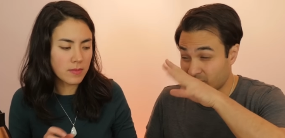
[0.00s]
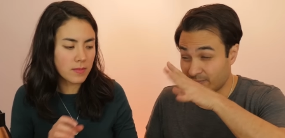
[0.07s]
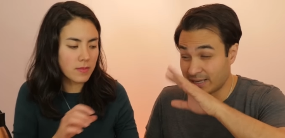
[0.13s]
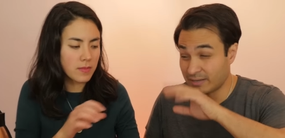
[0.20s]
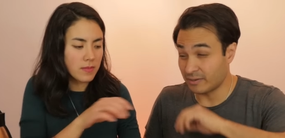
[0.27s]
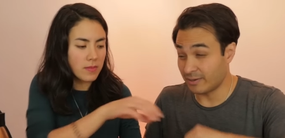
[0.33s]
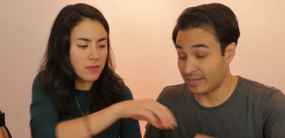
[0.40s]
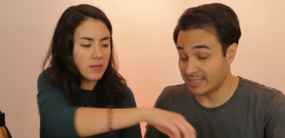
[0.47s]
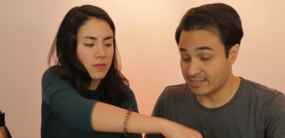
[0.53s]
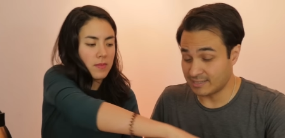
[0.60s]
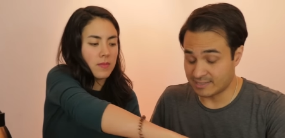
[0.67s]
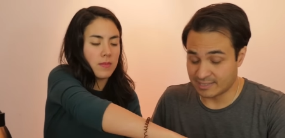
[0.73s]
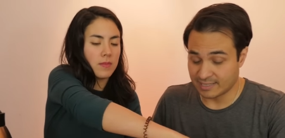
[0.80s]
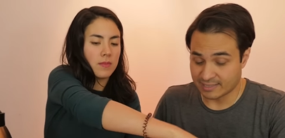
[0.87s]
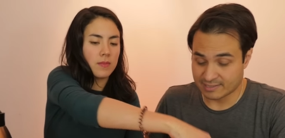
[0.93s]
Speaker 1: to about
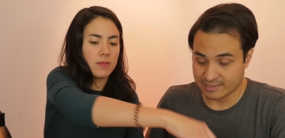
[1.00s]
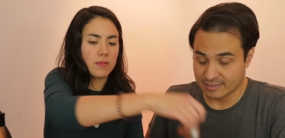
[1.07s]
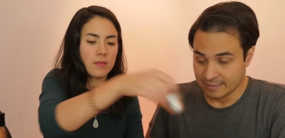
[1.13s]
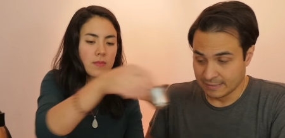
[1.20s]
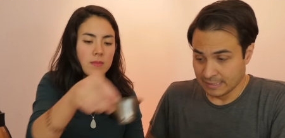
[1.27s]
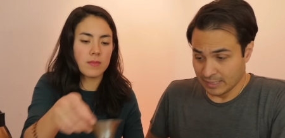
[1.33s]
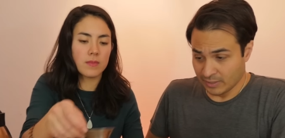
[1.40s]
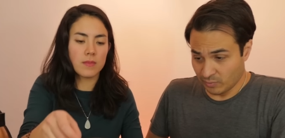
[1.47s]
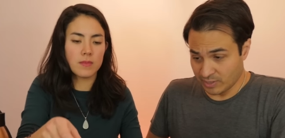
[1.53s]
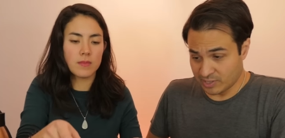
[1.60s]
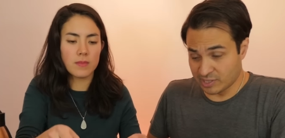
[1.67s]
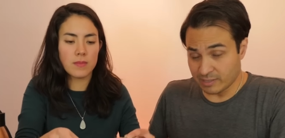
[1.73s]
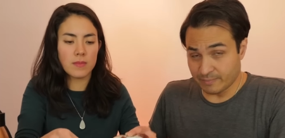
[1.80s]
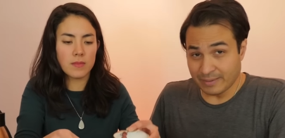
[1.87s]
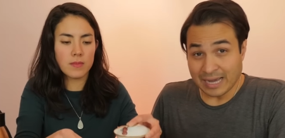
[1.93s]
96, which
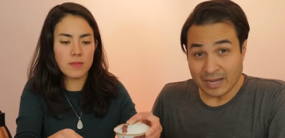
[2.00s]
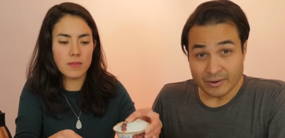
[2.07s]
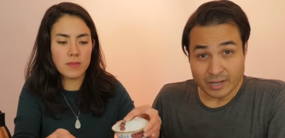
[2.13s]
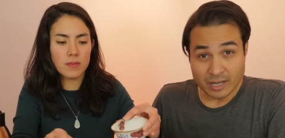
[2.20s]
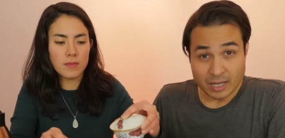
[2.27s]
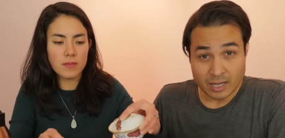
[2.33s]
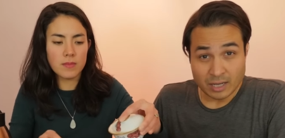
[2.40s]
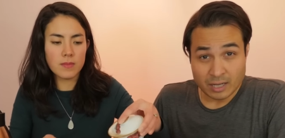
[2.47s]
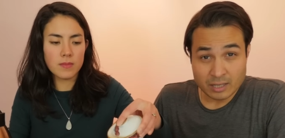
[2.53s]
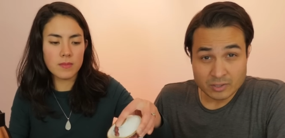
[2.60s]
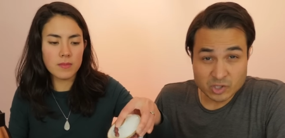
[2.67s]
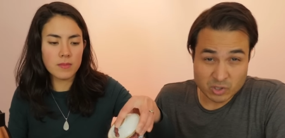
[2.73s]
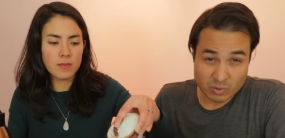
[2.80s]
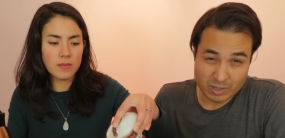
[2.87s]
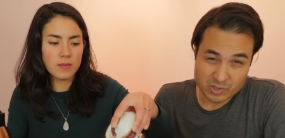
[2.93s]
is about uh,
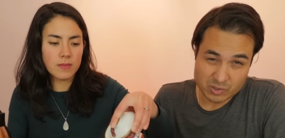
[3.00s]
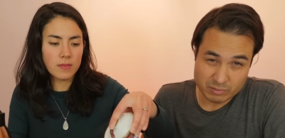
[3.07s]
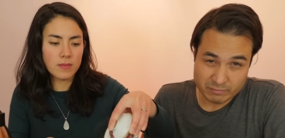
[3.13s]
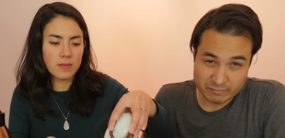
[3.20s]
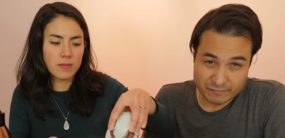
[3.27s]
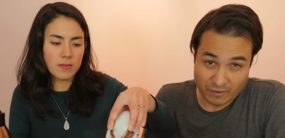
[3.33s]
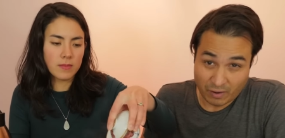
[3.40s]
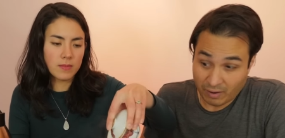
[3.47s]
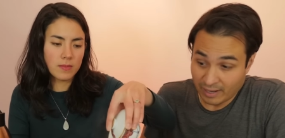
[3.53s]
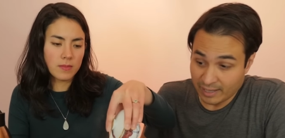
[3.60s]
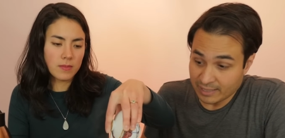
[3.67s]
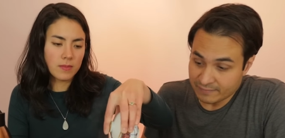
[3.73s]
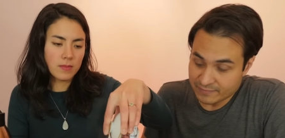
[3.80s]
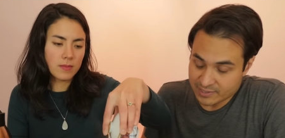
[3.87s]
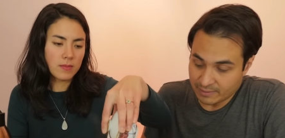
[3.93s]

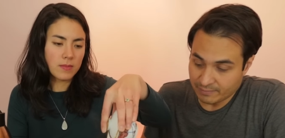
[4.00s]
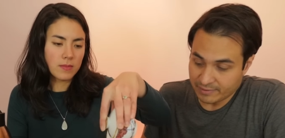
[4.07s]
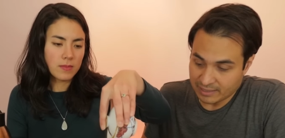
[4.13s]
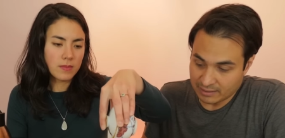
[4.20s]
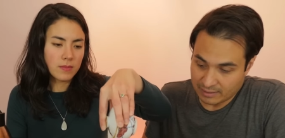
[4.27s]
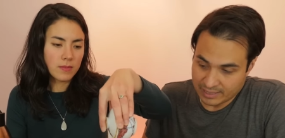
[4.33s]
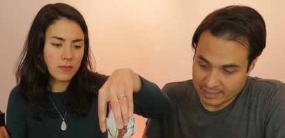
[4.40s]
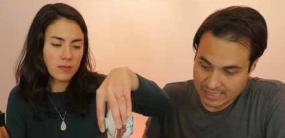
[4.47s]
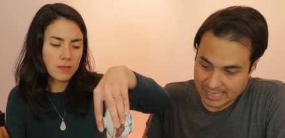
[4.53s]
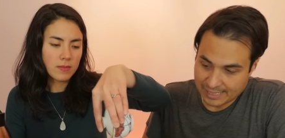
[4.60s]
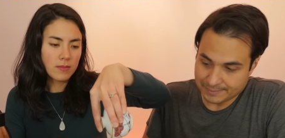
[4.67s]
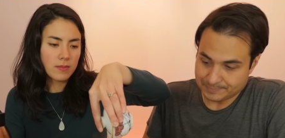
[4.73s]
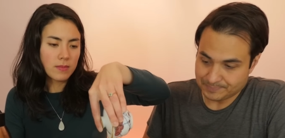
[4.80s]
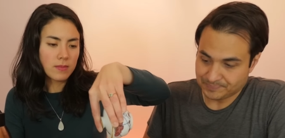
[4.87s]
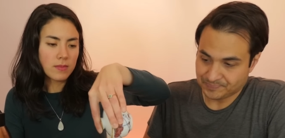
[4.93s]
205, something like that.
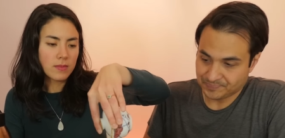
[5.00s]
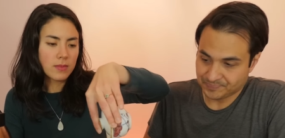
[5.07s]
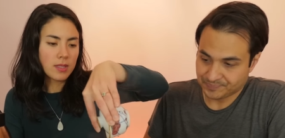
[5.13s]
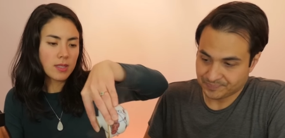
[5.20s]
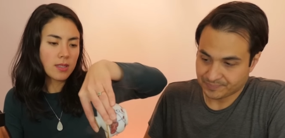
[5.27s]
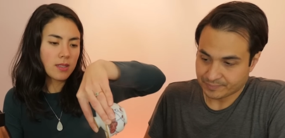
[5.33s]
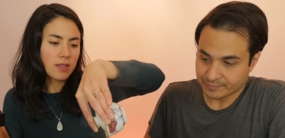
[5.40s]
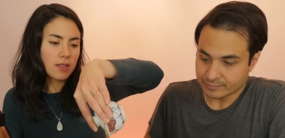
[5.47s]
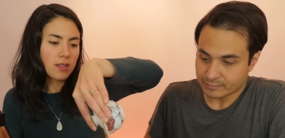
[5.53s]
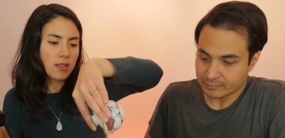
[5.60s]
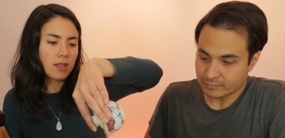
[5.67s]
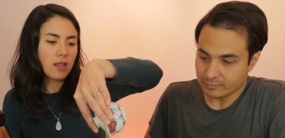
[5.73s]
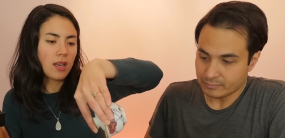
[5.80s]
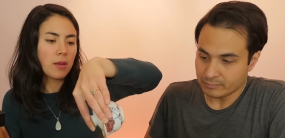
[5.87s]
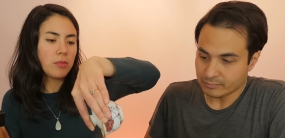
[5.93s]

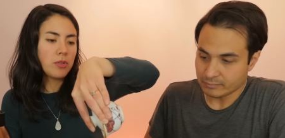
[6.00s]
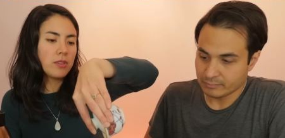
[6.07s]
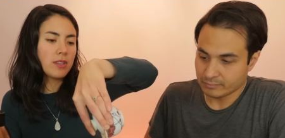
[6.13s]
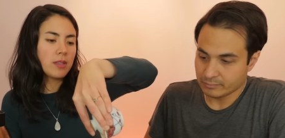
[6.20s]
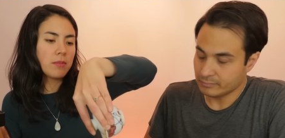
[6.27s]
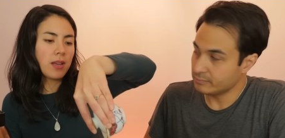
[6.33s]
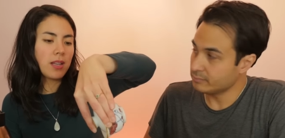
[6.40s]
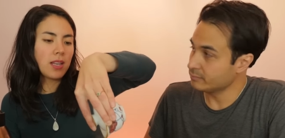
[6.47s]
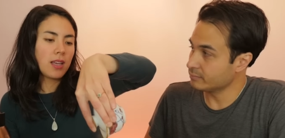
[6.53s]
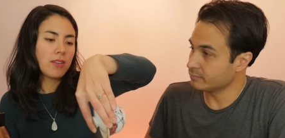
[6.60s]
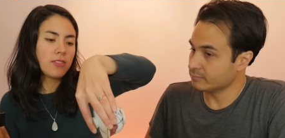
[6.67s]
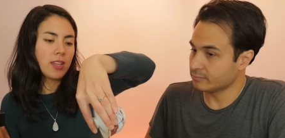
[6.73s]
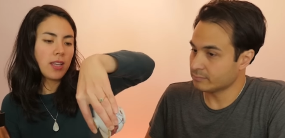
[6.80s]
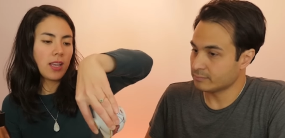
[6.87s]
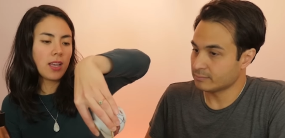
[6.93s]
Speaker 2: I'm using my
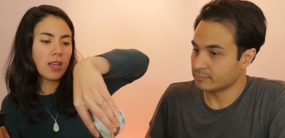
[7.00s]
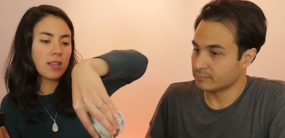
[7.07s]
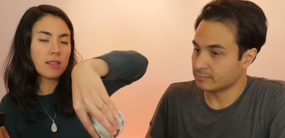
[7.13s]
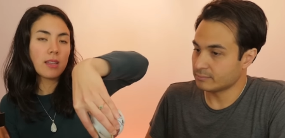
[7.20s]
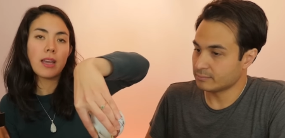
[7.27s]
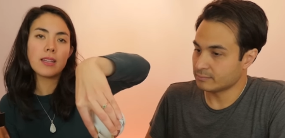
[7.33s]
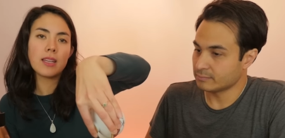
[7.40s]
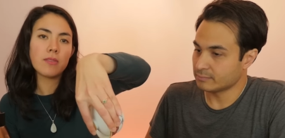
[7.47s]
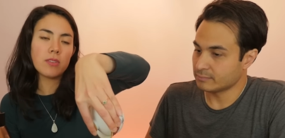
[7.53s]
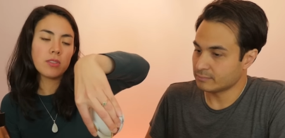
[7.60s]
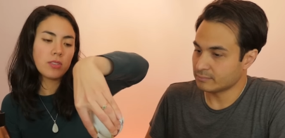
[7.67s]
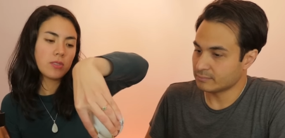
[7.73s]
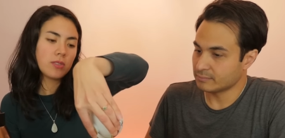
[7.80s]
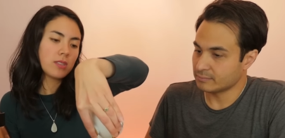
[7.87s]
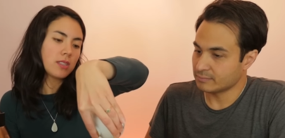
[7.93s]
left hand. I never
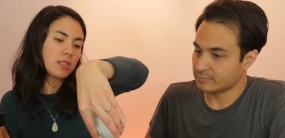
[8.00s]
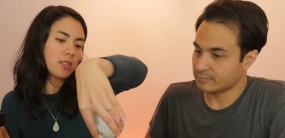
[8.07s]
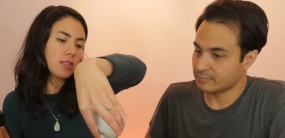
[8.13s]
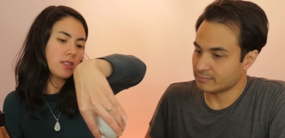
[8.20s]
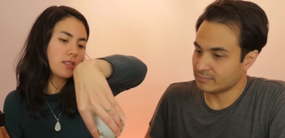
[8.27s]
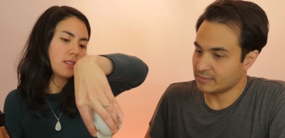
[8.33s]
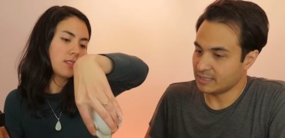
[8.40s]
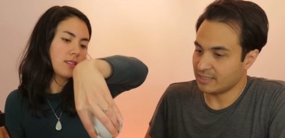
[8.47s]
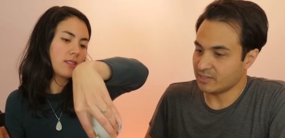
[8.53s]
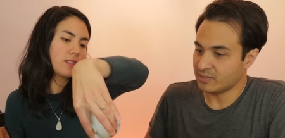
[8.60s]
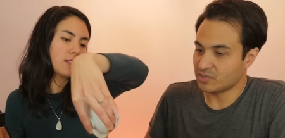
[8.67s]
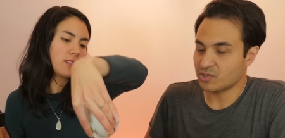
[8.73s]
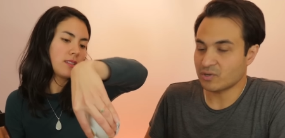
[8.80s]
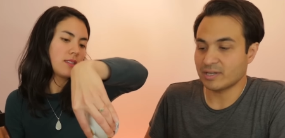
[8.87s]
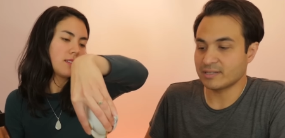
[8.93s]
do this.
Speaker 1: Yeah, you're
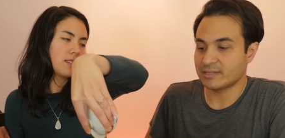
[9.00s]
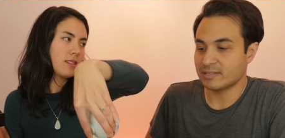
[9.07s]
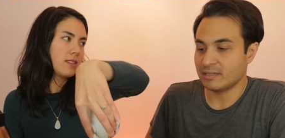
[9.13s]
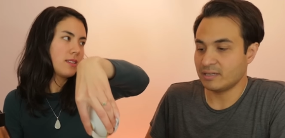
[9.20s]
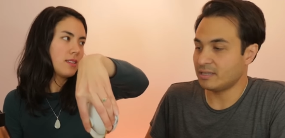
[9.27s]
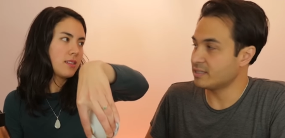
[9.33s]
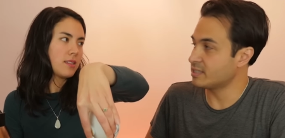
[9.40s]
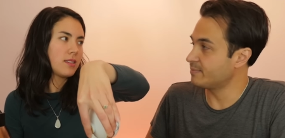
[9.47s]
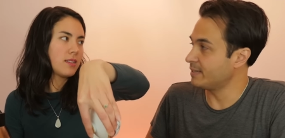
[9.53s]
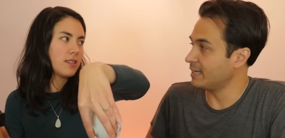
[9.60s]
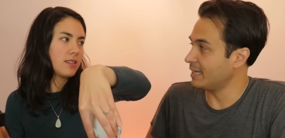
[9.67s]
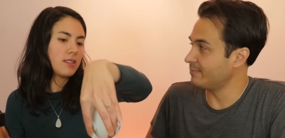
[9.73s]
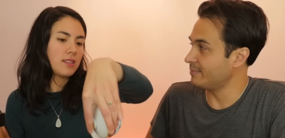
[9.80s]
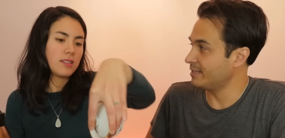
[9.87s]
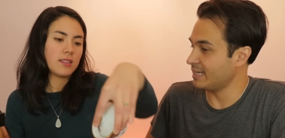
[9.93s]
trying to learn to be
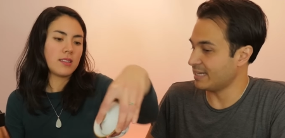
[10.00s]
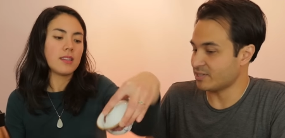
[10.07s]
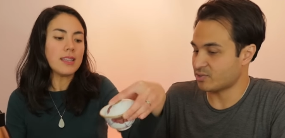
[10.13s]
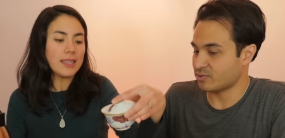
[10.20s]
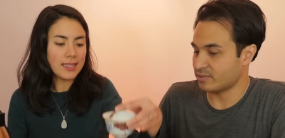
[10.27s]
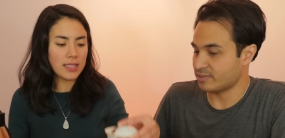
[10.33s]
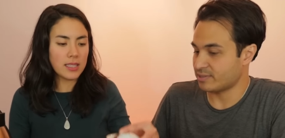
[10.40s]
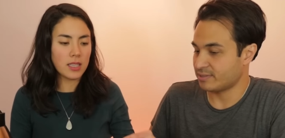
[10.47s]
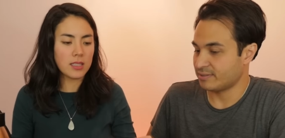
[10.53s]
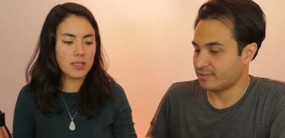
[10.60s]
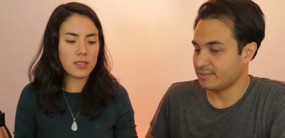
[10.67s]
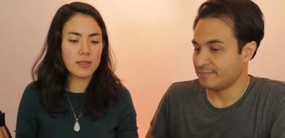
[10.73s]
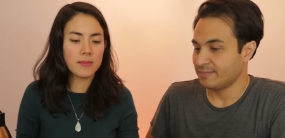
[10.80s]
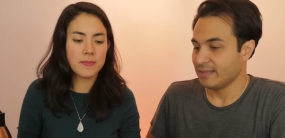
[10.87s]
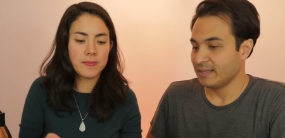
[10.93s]
ambidextrous. Yes.
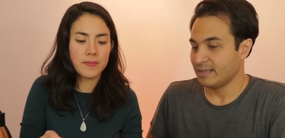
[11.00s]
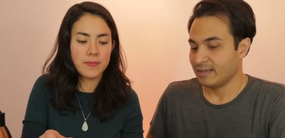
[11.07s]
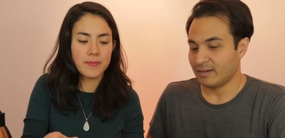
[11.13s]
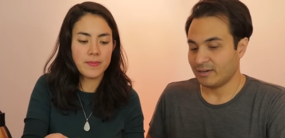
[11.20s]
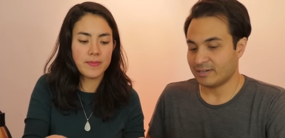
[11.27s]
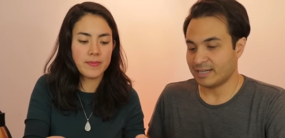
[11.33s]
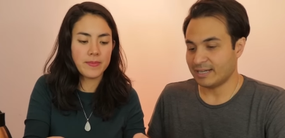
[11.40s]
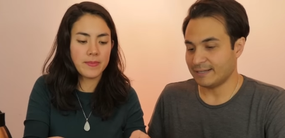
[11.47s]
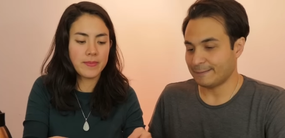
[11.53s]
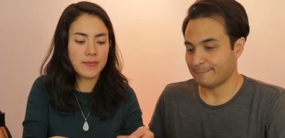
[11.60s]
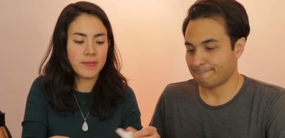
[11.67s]
Okay.